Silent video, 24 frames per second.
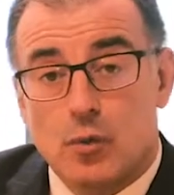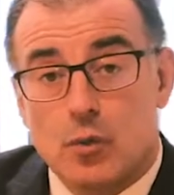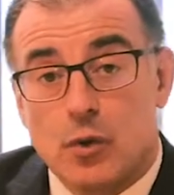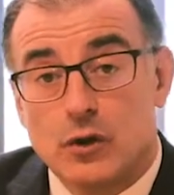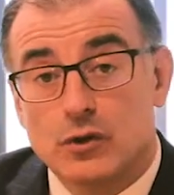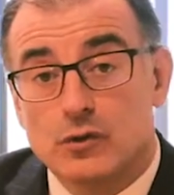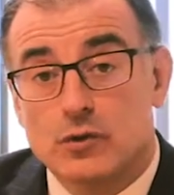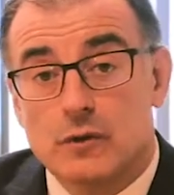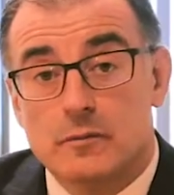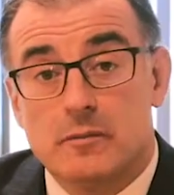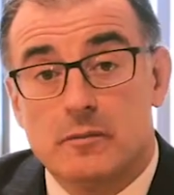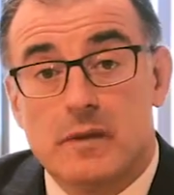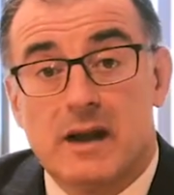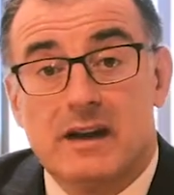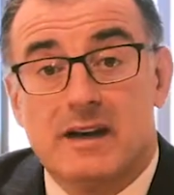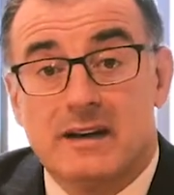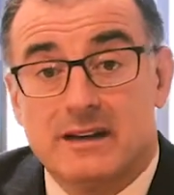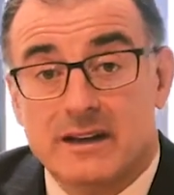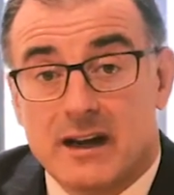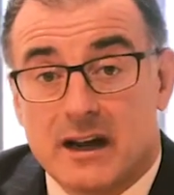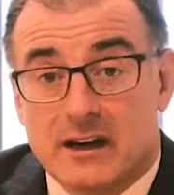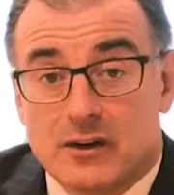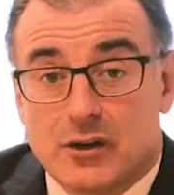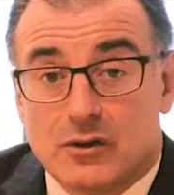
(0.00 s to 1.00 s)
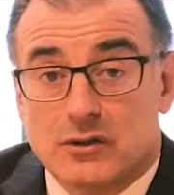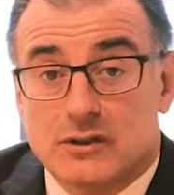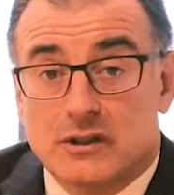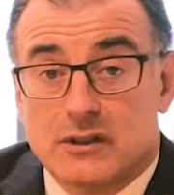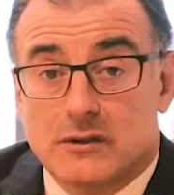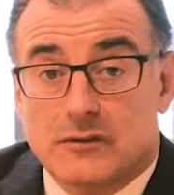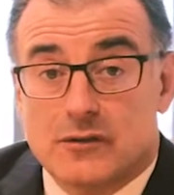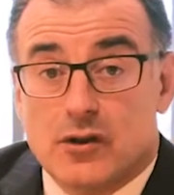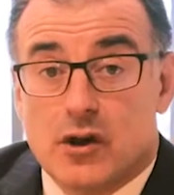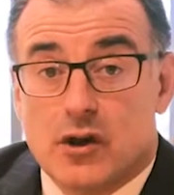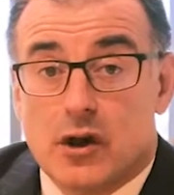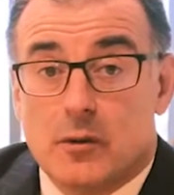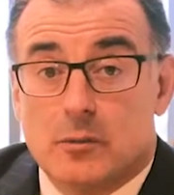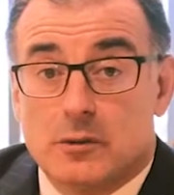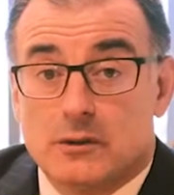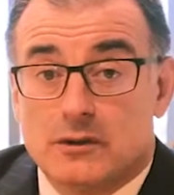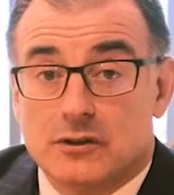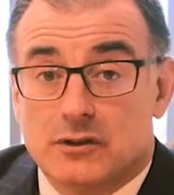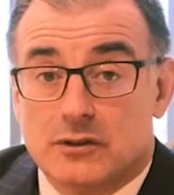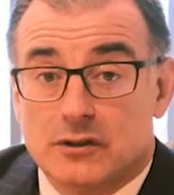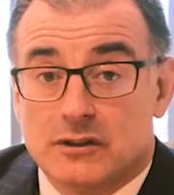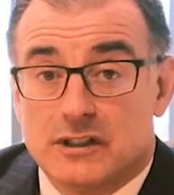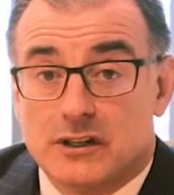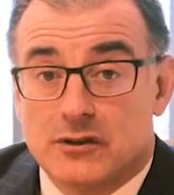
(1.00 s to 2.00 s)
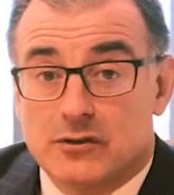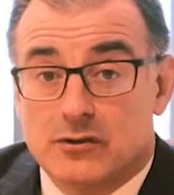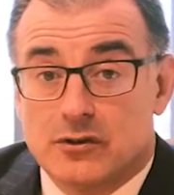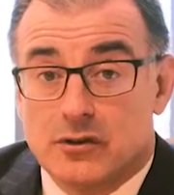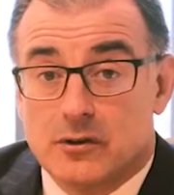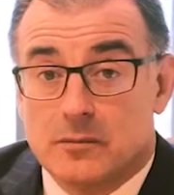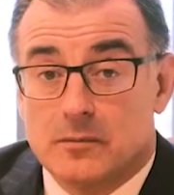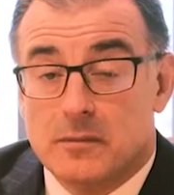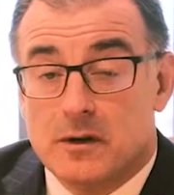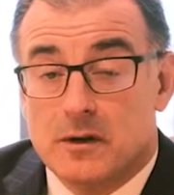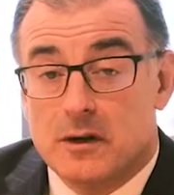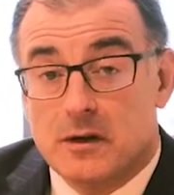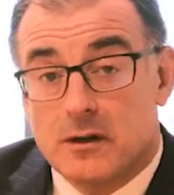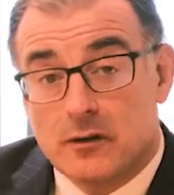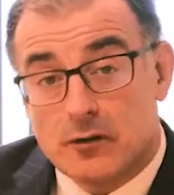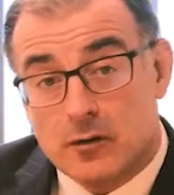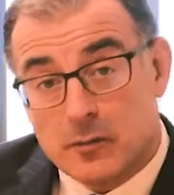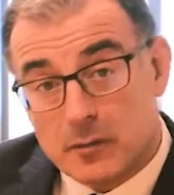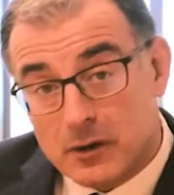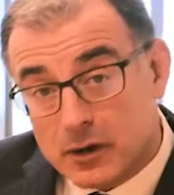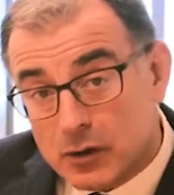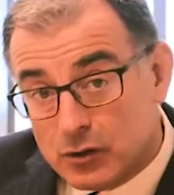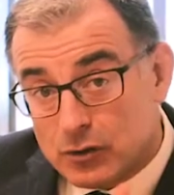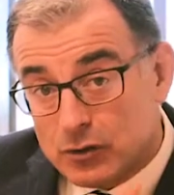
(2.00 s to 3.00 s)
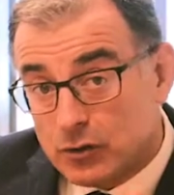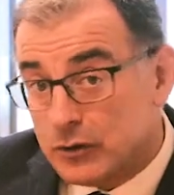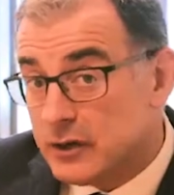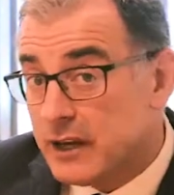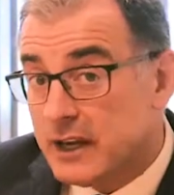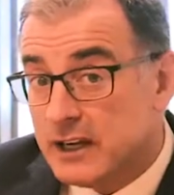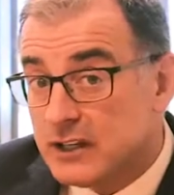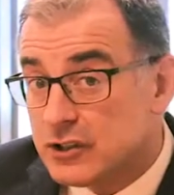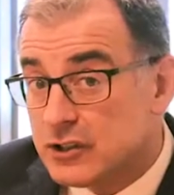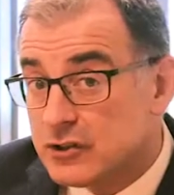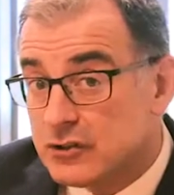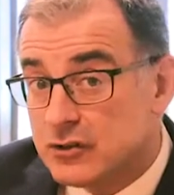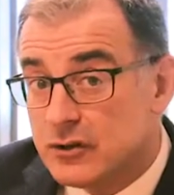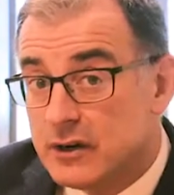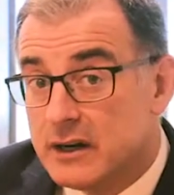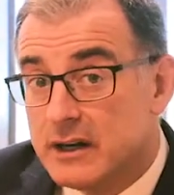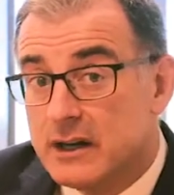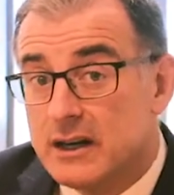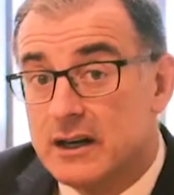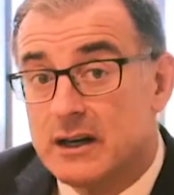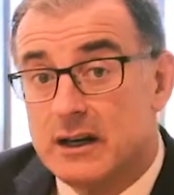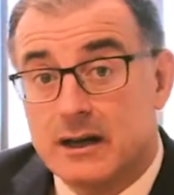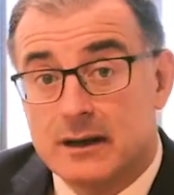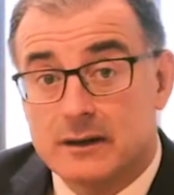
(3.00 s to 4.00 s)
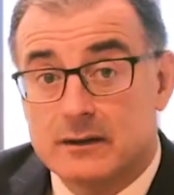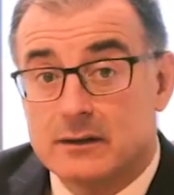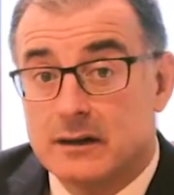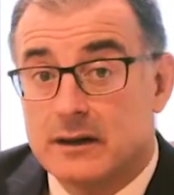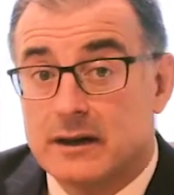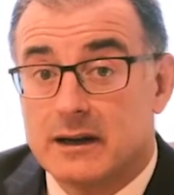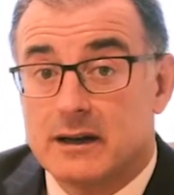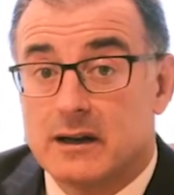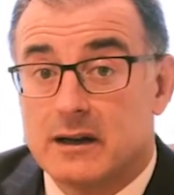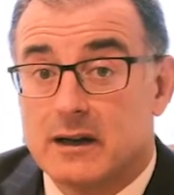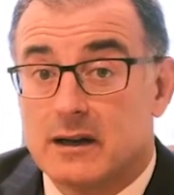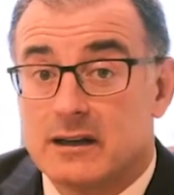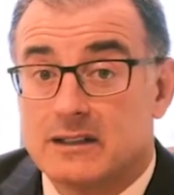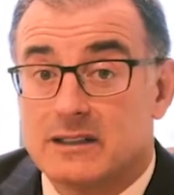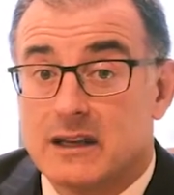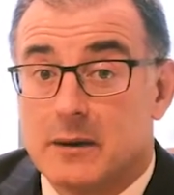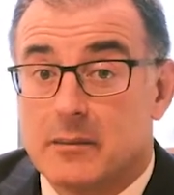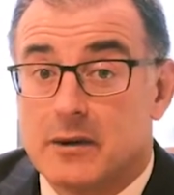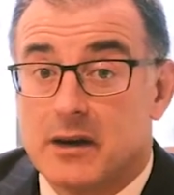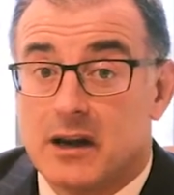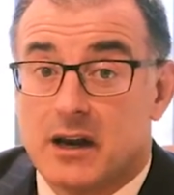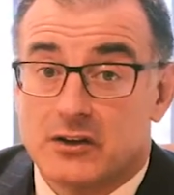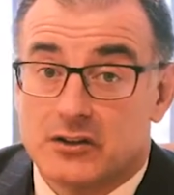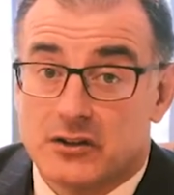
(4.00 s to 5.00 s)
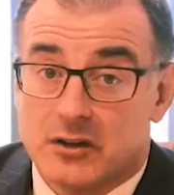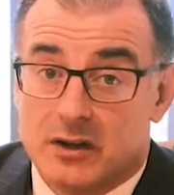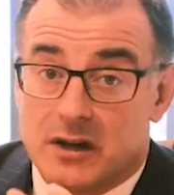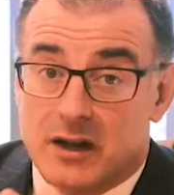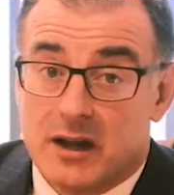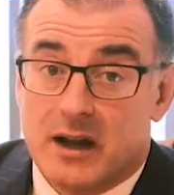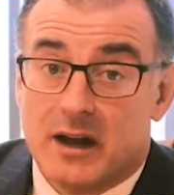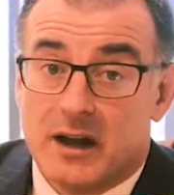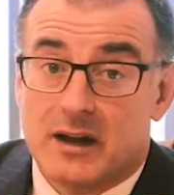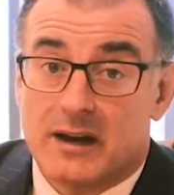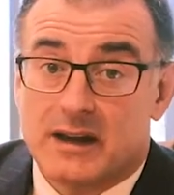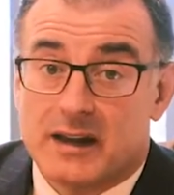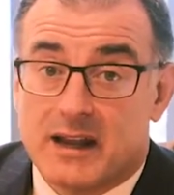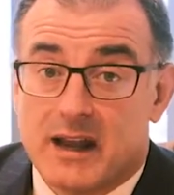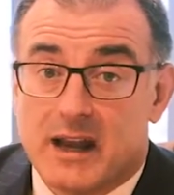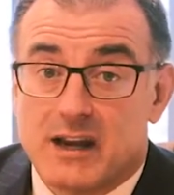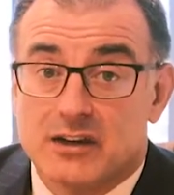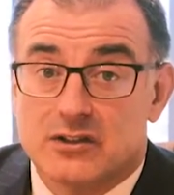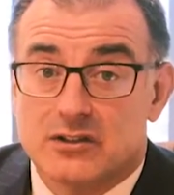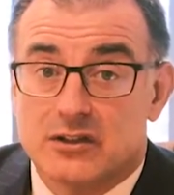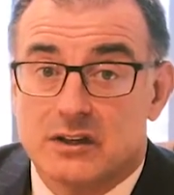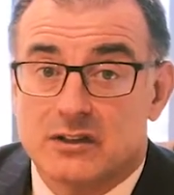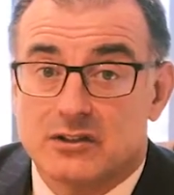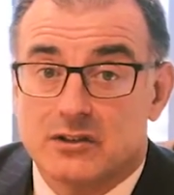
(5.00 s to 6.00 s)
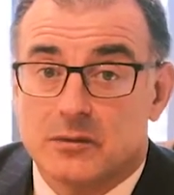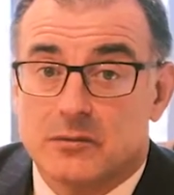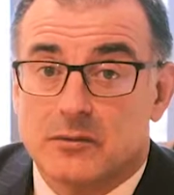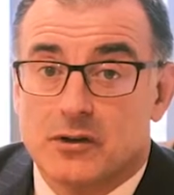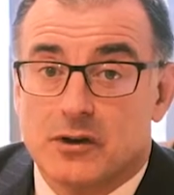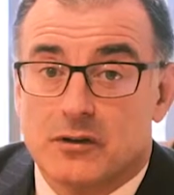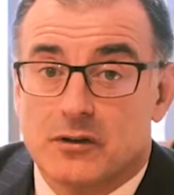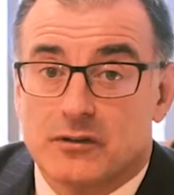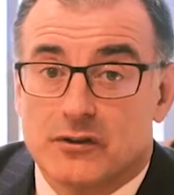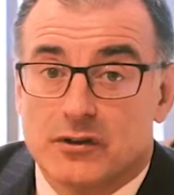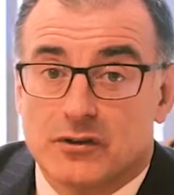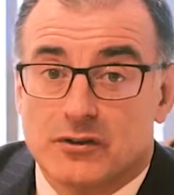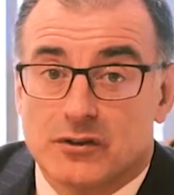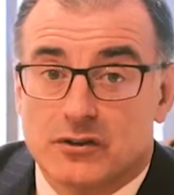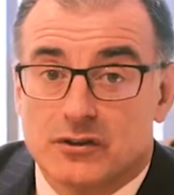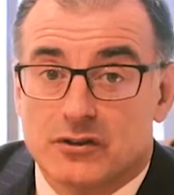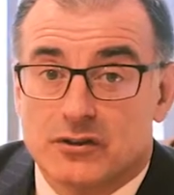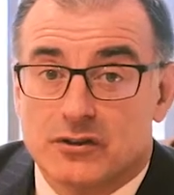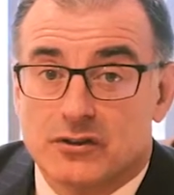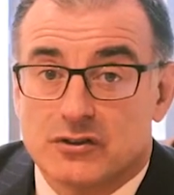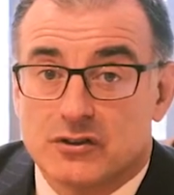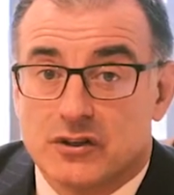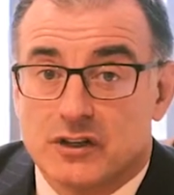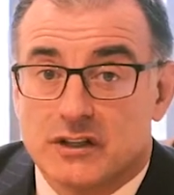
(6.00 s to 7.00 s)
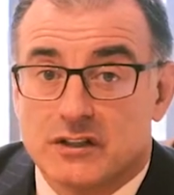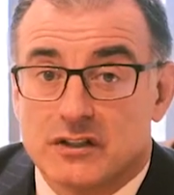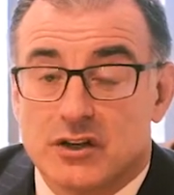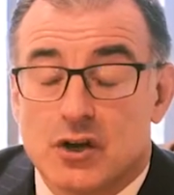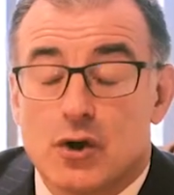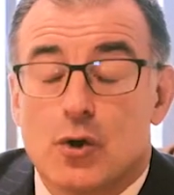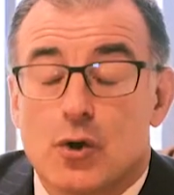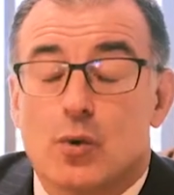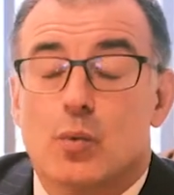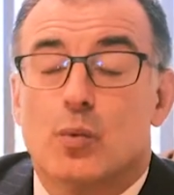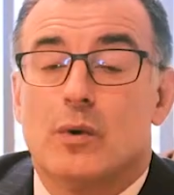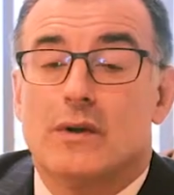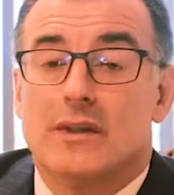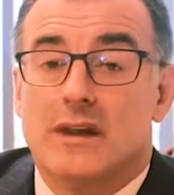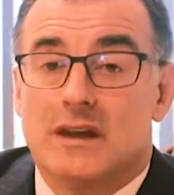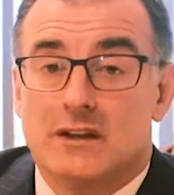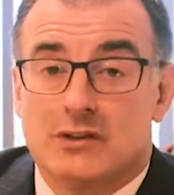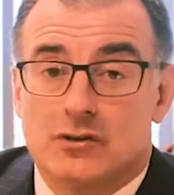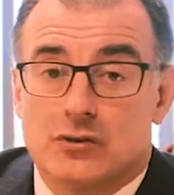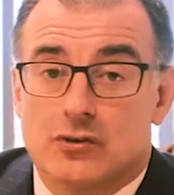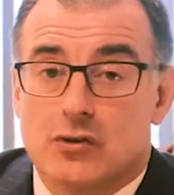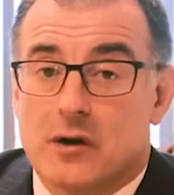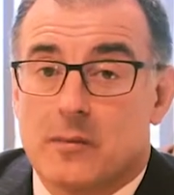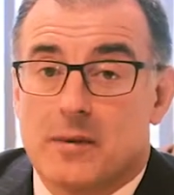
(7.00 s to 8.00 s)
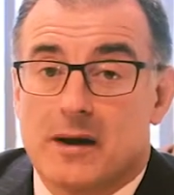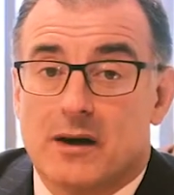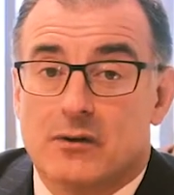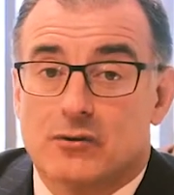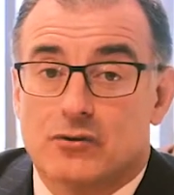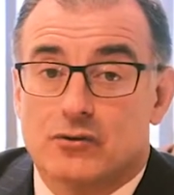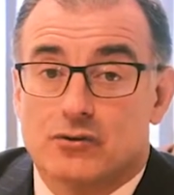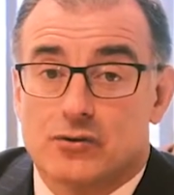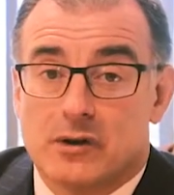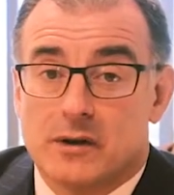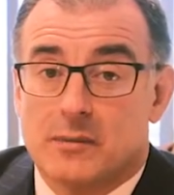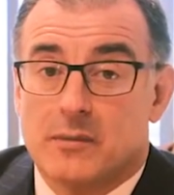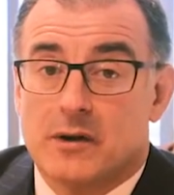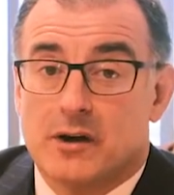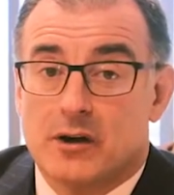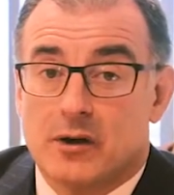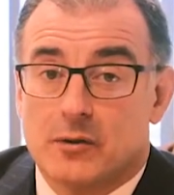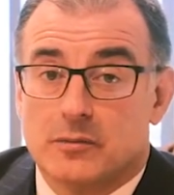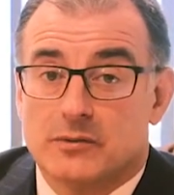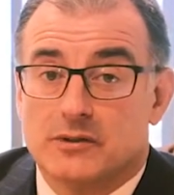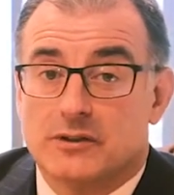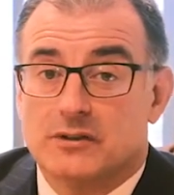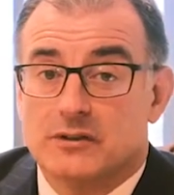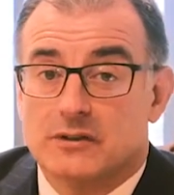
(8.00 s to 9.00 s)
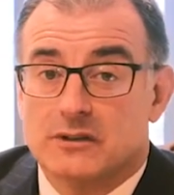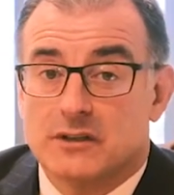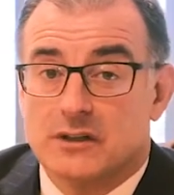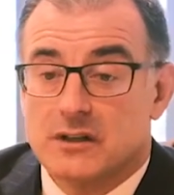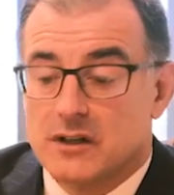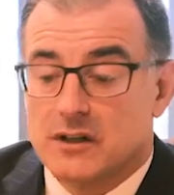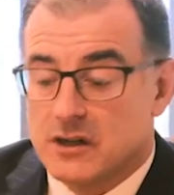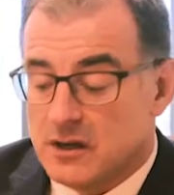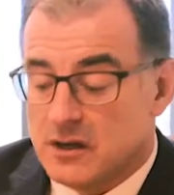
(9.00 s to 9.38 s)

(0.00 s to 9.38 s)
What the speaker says: Once we've made a diagnosis of carpal tunnel syndrome from a good history, a clinical examination and occasionally some nerve conduction studies, we then talk about treatment options.